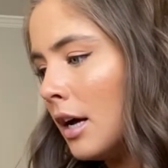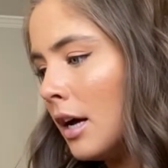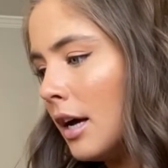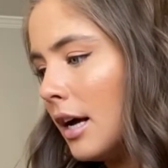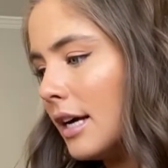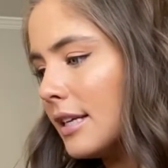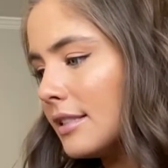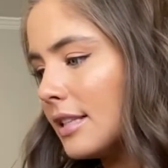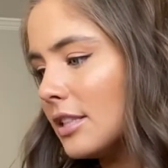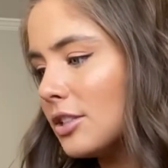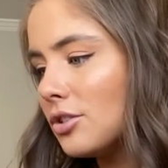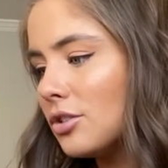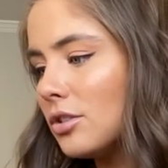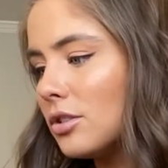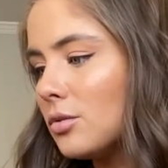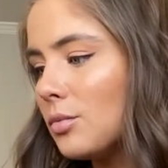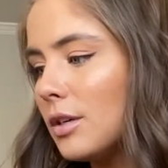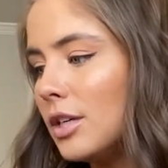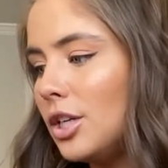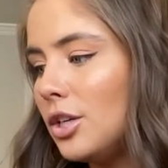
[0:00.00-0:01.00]
Essentials
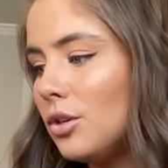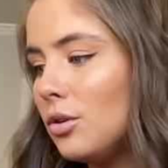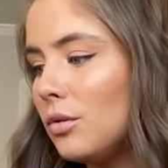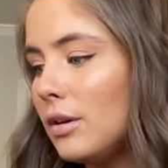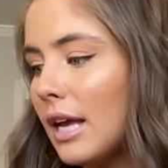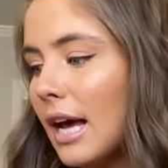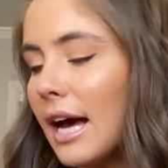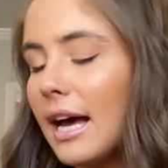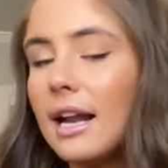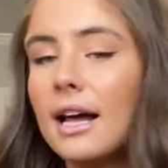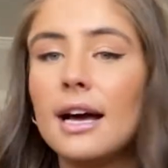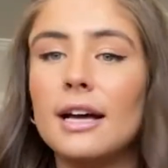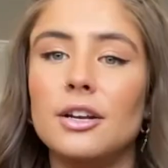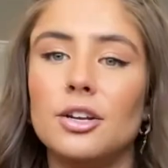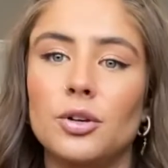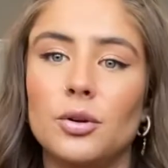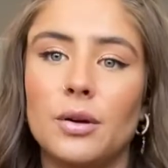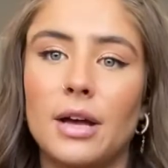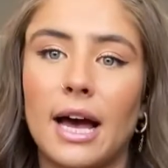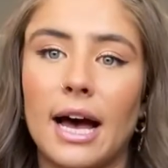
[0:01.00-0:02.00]
when you get a
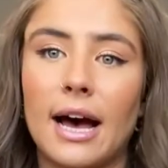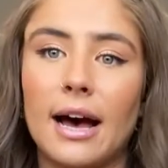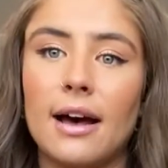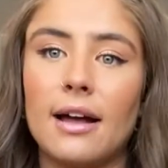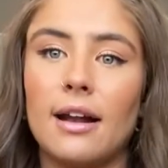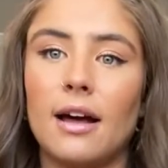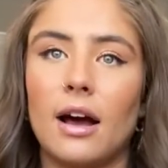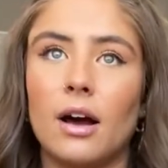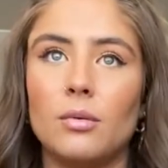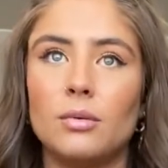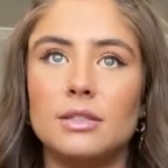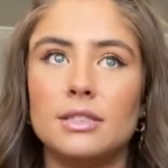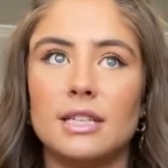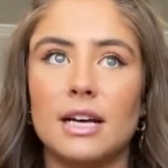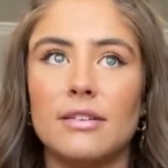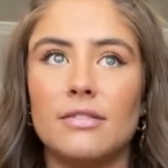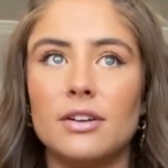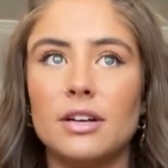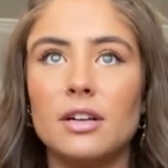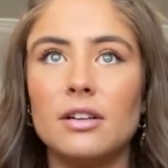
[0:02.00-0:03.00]
new cat. I would
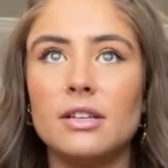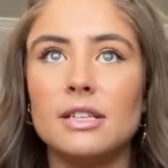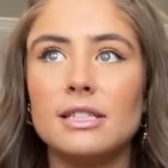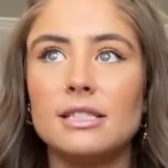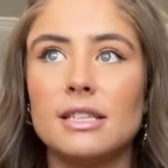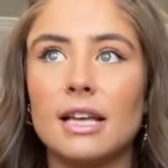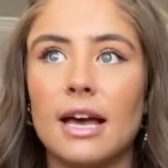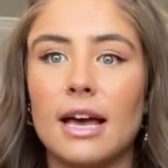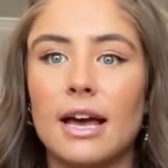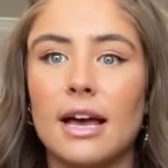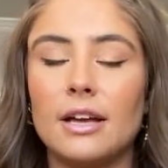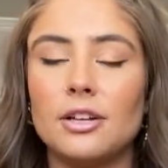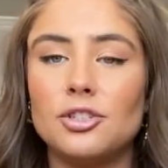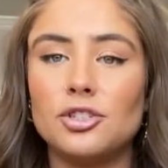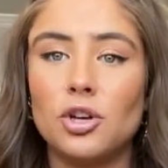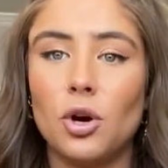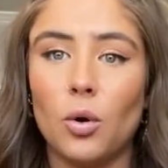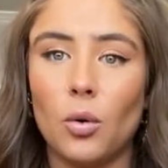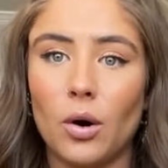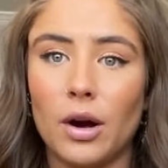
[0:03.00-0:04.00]
definitely say
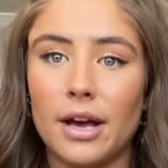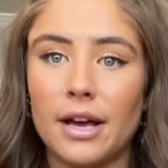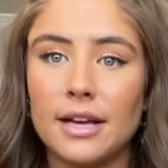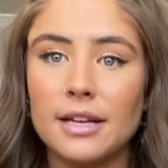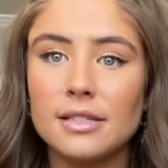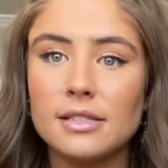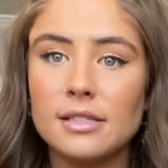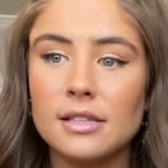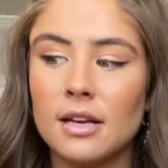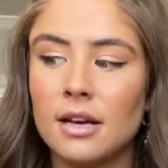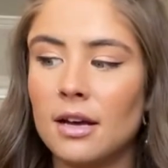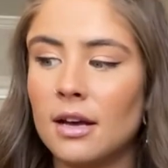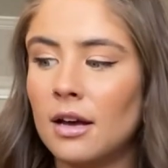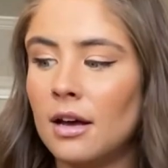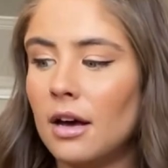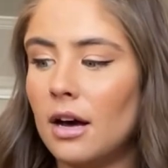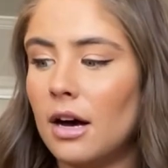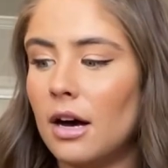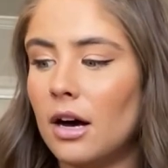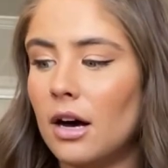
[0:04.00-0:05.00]
toys,
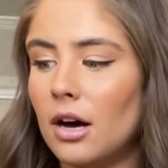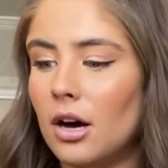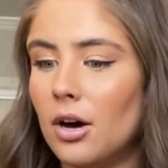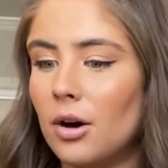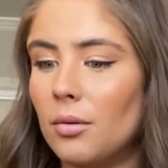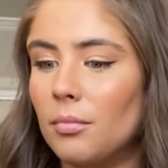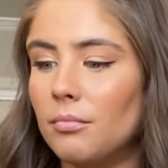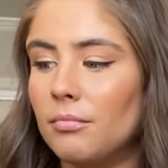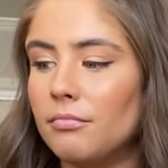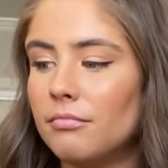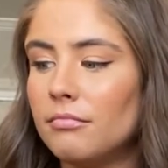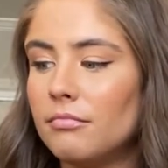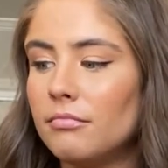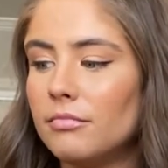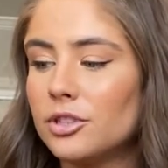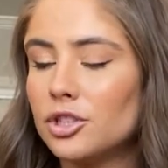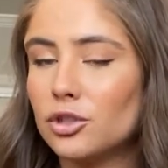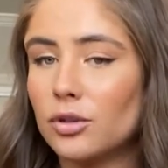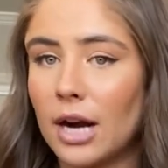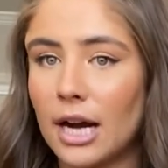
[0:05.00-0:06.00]

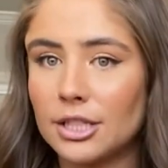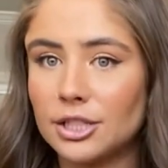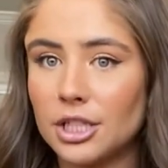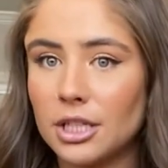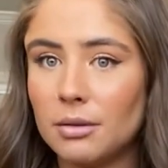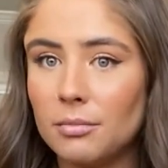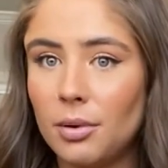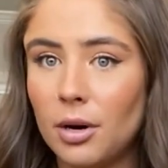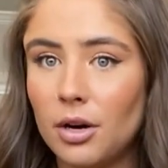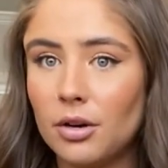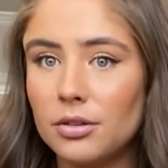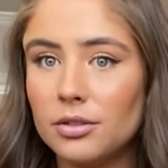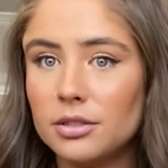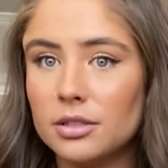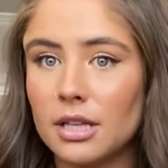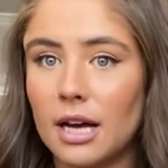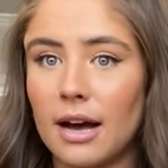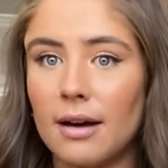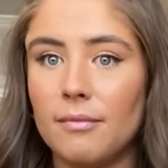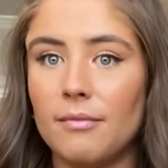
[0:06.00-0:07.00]
scratching posts.
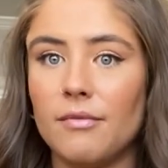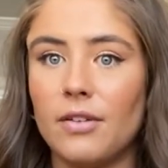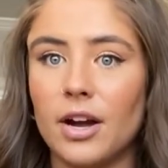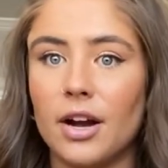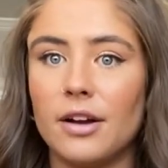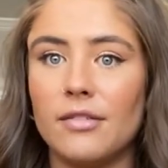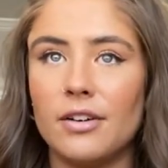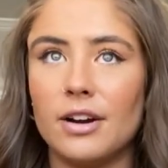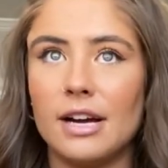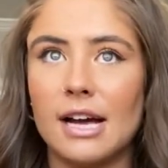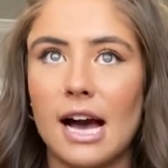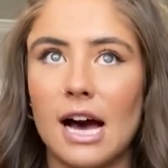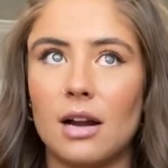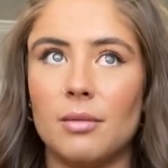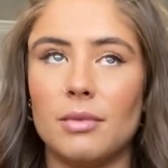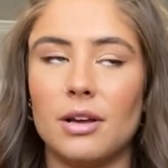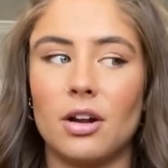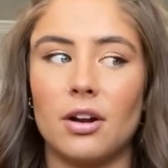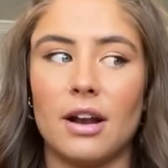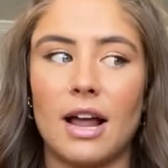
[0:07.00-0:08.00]
I'm very, very
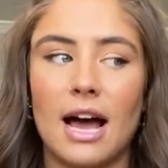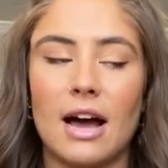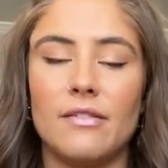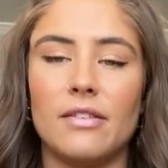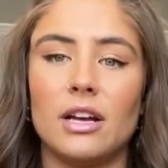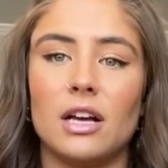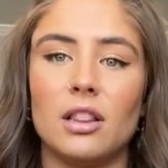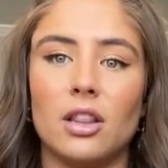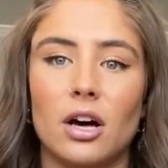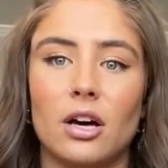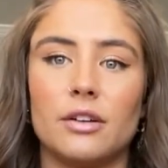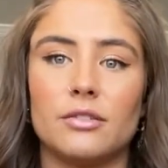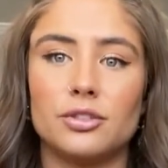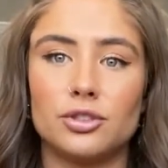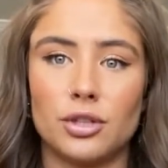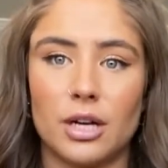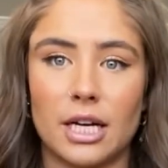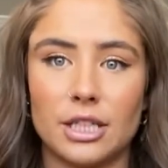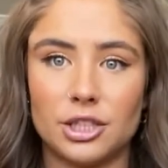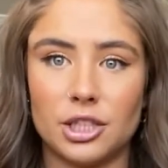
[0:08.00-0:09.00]
adamant on having a lot of
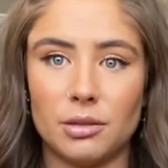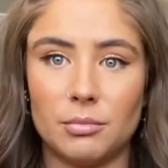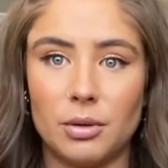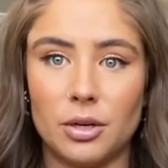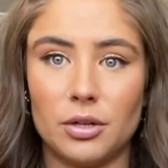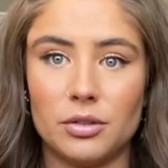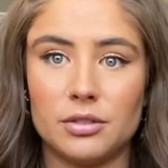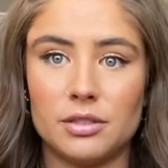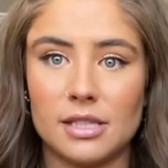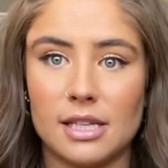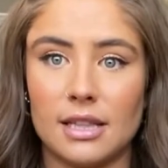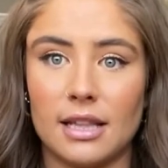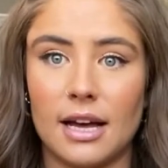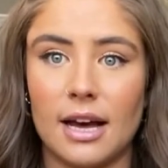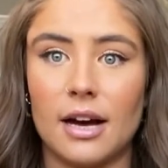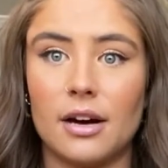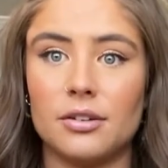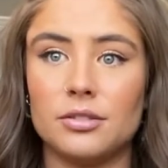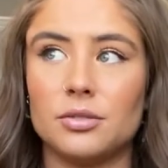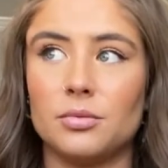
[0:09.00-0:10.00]
scratching posts in the
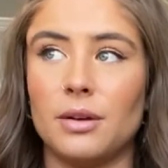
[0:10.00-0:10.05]
house.